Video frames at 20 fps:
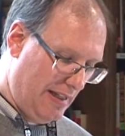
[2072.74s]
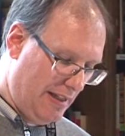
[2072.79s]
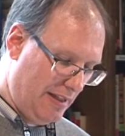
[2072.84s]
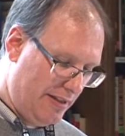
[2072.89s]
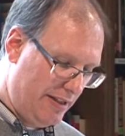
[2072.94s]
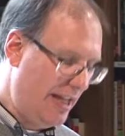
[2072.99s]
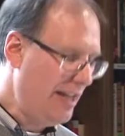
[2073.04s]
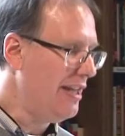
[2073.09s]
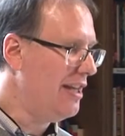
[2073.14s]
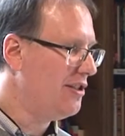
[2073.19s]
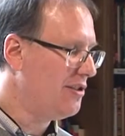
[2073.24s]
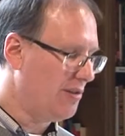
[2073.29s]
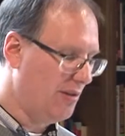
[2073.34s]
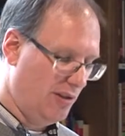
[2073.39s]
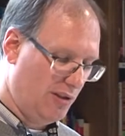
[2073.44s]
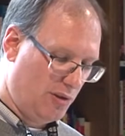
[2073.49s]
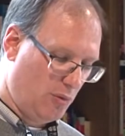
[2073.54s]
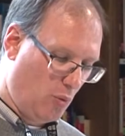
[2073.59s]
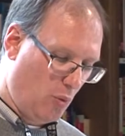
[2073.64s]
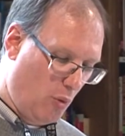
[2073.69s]
That
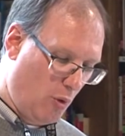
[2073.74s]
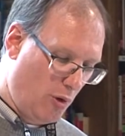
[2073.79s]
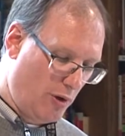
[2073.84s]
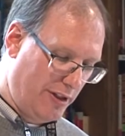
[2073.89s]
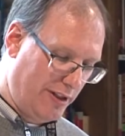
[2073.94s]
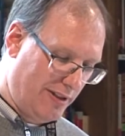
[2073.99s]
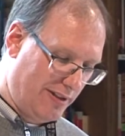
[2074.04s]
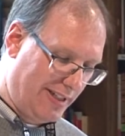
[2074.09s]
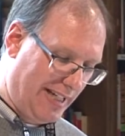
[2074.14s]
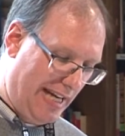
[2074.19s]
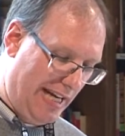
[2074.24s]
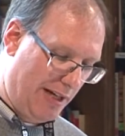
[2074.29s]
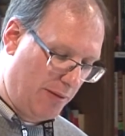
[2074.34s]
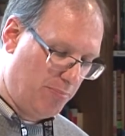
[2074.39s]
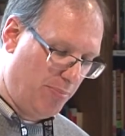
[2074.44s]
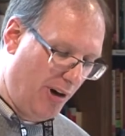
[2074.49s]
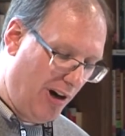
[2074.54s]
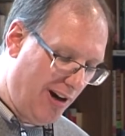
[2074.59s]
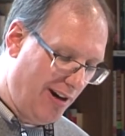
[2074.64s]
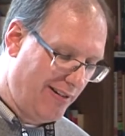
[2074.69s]
Israel's warrior
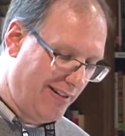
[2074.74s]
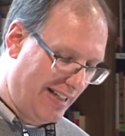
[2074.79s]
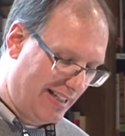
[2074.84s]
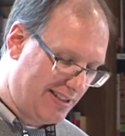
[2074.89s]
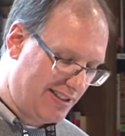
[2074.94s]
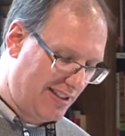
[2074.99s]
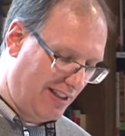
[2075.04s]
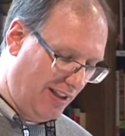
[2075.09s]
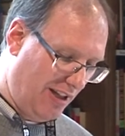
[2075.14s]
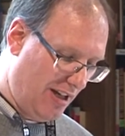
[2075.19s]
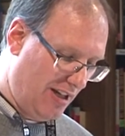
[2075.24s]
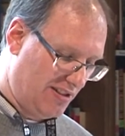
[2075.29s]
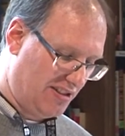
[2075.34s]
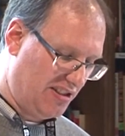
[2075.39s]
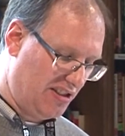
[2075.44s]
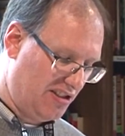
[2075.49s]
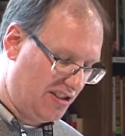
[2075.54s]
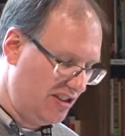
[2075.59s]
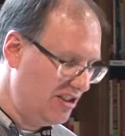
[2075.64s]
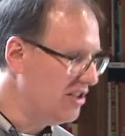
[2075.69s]
king par
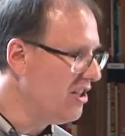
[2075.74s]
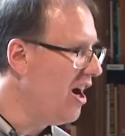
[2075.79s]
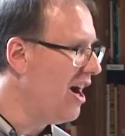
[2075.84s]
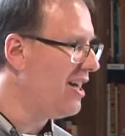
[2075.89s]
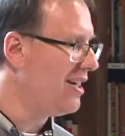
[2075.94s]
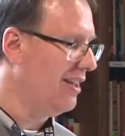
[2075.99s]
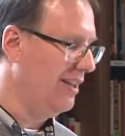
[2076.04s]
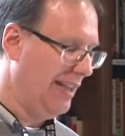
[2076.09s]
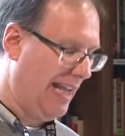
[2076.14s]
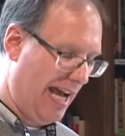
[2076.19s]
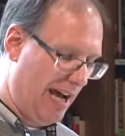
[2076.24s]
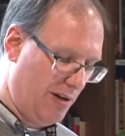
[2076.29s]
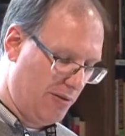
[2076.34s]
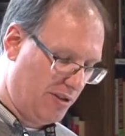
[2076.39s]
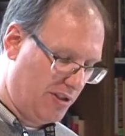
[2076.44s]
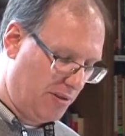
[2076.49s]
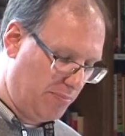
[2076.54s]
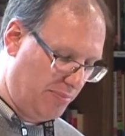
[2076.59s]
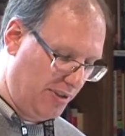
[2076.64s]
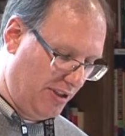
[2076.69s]
excellence is not
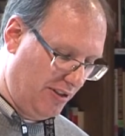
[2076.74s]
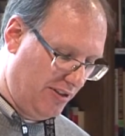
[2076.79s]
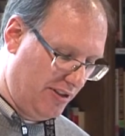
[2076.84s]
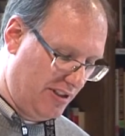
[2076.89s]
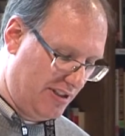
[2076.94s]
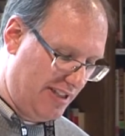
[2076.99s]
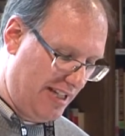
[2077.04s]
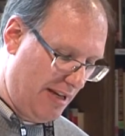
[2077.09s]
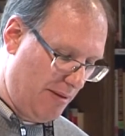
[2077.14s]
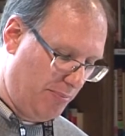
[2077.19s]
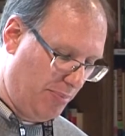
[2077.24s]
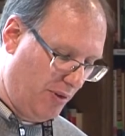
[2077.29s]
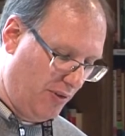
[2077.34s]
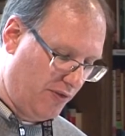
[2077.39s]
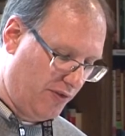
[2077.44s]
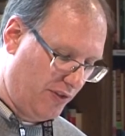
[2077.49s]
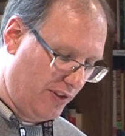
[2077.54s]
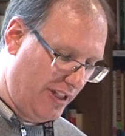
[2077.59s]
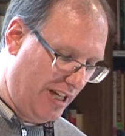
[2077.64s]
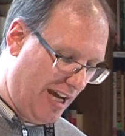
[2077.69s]
allowed to build the
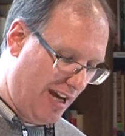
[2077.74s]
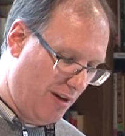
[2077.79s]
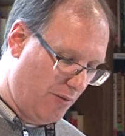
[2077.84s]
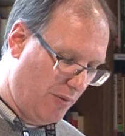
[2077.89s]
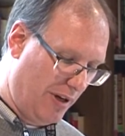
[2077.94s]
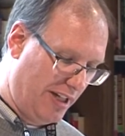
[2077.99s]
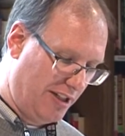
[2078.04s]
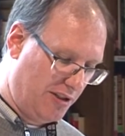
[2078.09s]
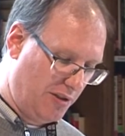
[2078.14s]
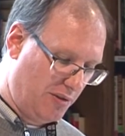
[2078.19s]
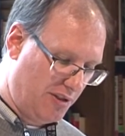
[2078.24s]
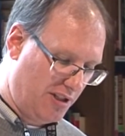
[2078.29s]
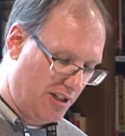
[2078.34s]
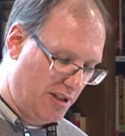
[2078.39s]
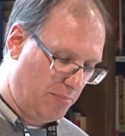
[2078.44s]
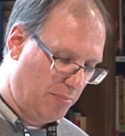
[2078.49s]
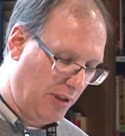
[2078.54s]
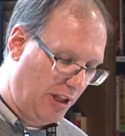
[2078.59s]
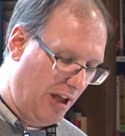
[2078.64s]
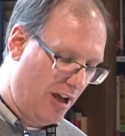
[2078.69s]
temple for Yahweh due to
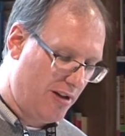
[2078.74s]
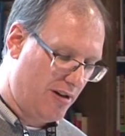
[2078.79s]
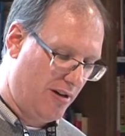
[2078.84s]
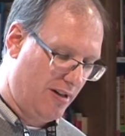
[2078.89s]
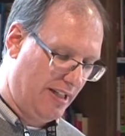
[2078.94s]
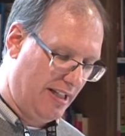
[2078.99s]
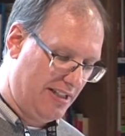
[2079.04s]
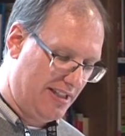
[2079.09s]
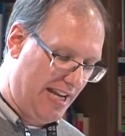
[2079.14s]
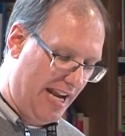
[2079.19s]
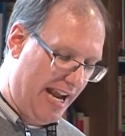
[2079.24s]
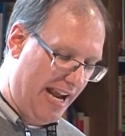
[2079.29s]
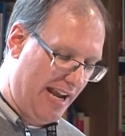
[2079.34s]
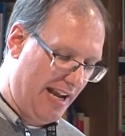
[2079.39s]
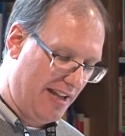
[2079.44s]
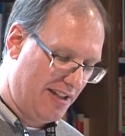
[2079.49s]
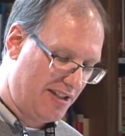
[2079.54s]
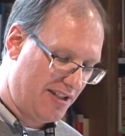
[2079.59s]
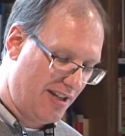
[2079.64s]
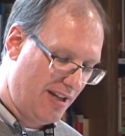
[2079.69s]
the blood on his
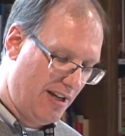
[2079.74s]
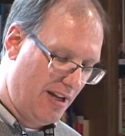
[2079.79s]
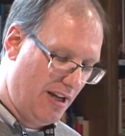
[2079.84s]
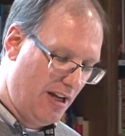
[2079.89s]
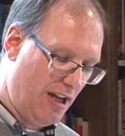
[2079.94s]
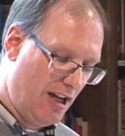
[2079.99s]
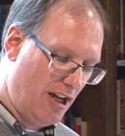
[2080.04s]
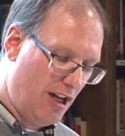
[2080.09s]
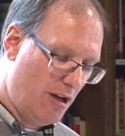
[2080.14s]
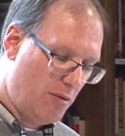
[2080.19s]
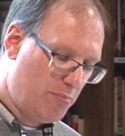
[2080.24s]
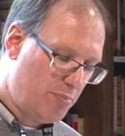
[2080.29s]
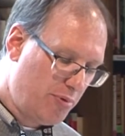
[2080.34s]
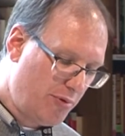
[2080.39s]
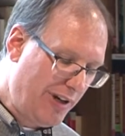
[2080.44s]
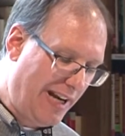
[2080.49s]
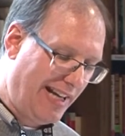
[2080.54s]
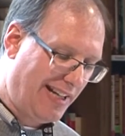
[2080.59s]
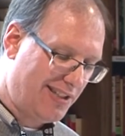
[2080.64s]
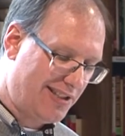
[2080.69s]
hands
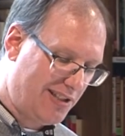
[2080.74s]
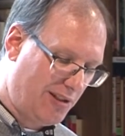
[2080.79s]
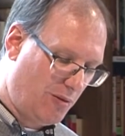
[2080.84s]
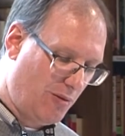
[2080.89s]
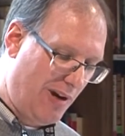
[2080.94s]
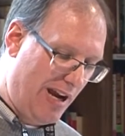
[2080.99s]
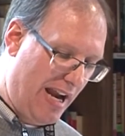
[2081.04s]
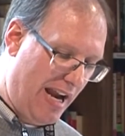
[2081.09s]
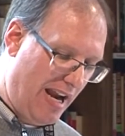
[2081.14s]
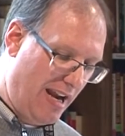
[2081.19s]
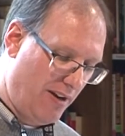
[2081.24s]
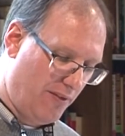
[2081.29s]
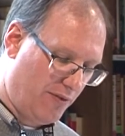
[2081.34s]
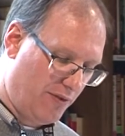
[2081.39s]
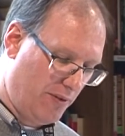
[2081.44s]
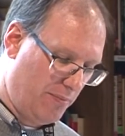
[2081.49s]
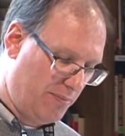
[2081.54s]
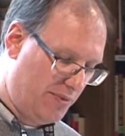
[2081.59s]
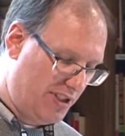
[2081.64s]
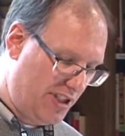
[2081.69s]
breaks away
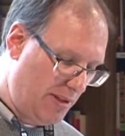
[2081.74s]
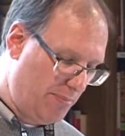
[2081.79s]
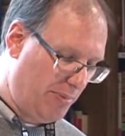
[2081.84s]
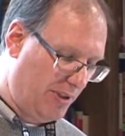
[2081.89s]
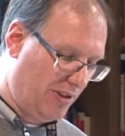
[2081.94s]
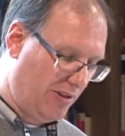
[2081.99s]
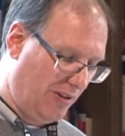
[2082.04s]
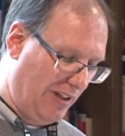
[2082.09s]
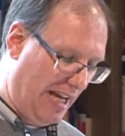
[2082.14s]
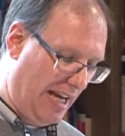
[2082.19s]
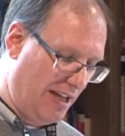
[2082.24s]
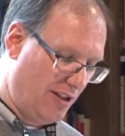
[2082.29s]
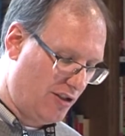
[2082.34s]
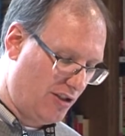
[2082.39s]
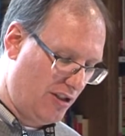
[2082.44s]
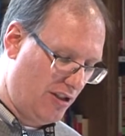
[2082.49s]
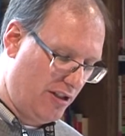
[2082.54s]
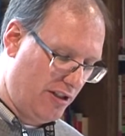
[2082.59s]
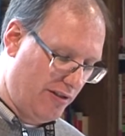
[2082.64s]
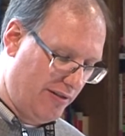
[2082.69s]
from typical
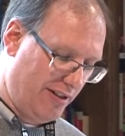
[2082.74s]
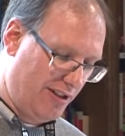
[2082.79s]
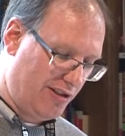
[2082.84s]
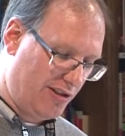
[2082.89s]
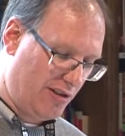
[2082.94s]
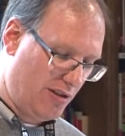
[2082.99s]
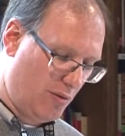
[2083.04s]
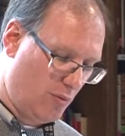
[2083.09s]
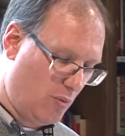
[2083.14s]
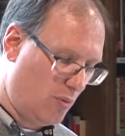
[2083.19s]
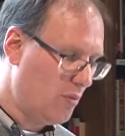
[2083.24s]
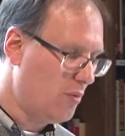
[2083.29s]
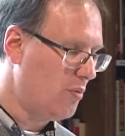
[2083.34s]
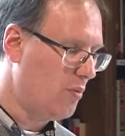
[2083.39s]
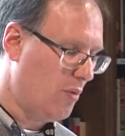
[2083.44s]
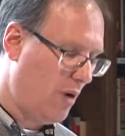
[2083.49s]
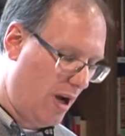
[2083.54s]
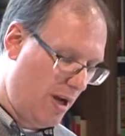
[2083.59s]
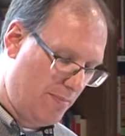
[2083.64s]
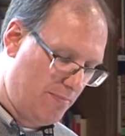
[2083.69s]
ancient Near
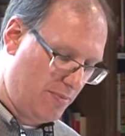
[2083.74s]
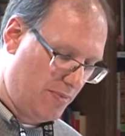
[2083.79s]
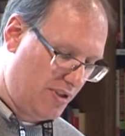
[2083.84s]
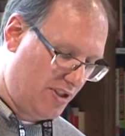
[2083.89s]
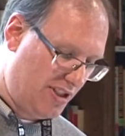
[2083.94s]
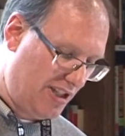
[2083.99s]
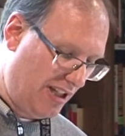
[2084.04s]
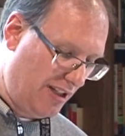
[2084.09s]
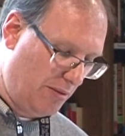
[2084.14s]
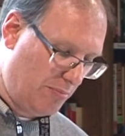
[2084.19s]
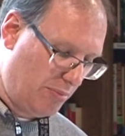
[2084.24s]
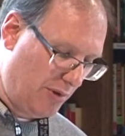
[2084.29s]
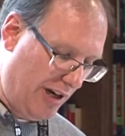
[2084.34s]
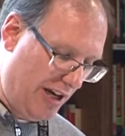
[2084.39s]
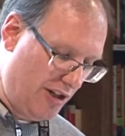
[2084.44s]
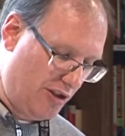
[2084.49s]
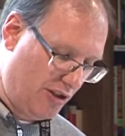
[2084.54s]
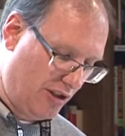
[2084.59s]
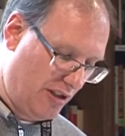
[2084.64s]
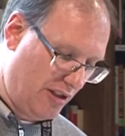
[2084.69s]
Eastern um,
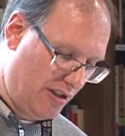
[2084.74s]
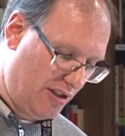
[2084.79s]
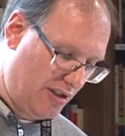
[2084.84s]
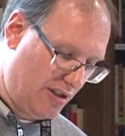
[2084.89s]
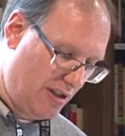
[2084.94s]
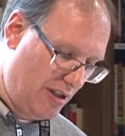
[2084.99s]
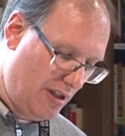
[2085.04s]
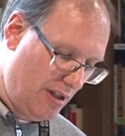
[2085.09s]
celebrations